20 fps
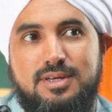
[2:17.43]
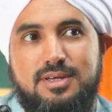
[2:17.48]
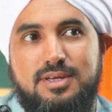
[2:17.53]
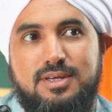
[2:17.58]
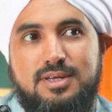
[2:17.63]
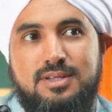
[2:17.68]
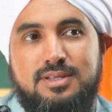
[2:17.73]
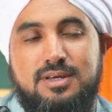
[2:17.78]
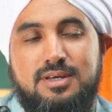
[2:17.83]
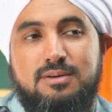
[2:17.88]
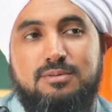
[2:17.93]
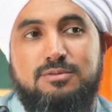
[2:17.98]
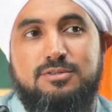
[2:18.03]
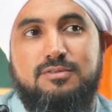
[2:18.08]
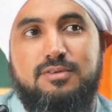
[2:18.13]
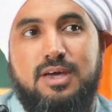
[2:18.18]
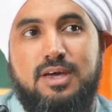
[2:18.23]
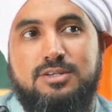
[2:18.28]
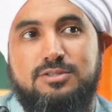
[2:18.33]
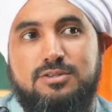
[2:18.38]
in terms
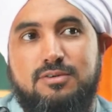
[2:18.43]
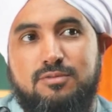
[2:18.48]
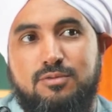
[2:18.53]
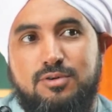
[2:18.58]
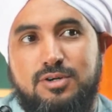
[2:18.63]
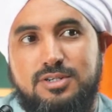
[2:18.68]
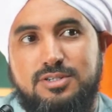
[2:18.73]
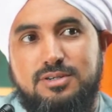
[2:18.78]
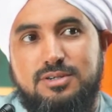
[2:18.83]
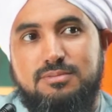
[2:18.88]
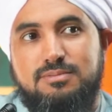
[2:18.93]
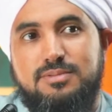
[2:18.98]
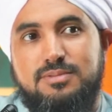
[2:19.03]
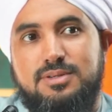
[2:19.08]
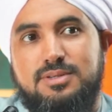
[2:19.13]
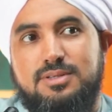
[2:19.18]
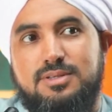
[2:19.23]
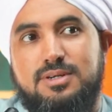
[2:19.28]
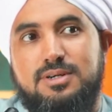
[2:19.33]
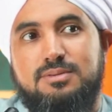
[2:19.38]
of acts of worship,
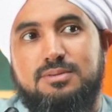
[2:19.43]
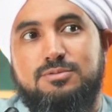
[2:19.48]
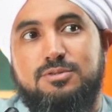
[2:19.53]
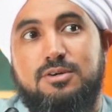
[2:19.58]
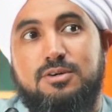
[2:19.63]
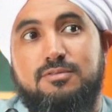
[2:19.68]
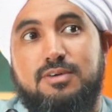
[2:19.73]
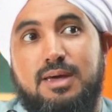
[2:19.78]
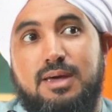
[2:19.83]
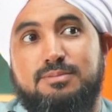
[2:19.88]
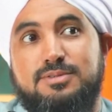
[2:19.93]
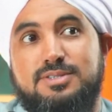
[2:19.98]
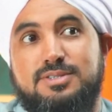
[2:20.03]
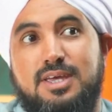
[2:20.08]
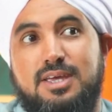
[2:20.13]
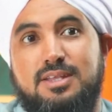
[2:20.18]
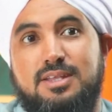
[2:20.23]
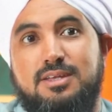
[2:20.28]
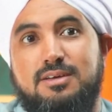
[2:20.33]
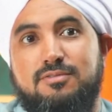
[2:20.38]
in terms of
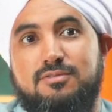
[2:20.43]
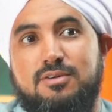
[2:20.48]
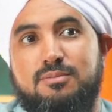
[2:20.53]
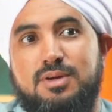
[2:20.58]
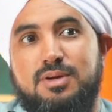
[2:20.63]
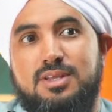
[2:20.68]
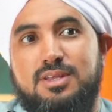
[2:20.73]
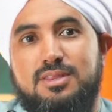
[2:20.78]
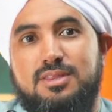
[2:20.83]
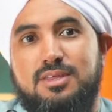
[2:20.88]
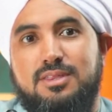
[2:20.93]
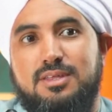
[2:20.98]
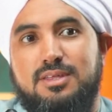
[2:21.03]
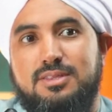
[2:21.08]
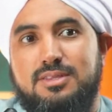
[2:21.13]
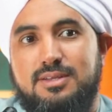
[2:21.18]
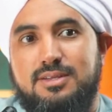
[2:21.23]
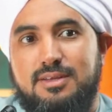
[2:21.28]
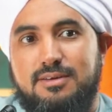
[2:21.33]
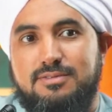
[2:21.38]
abstaining from anything
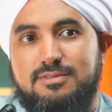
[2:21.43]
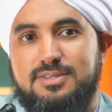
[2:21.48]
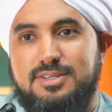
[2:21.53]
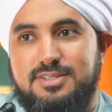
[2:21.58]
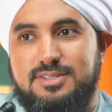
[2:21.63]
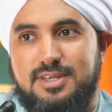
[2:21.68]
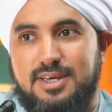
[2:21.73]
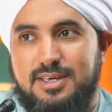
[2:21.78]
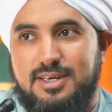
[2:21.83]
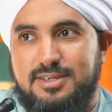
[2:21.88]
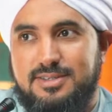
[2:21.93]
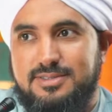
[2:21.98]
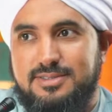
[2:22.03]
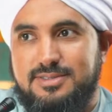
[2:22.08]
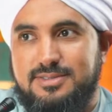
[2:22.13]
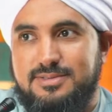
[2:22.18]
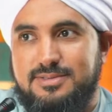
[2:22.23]
that the nafs desires.